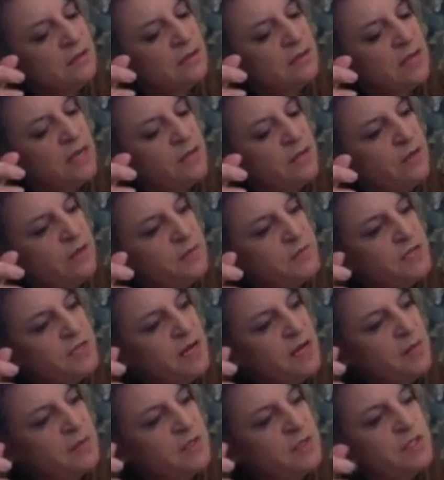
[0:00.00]
kind of ripped
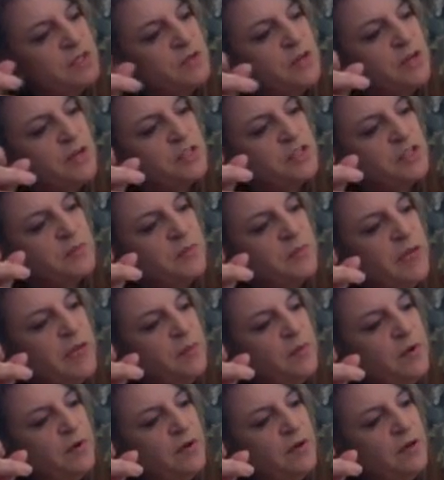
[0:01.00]
up construction
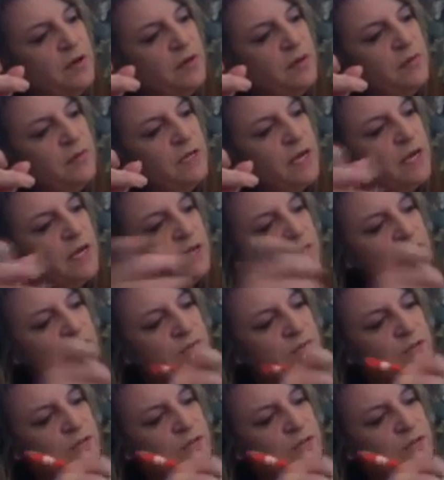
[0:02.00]
paper and we kind of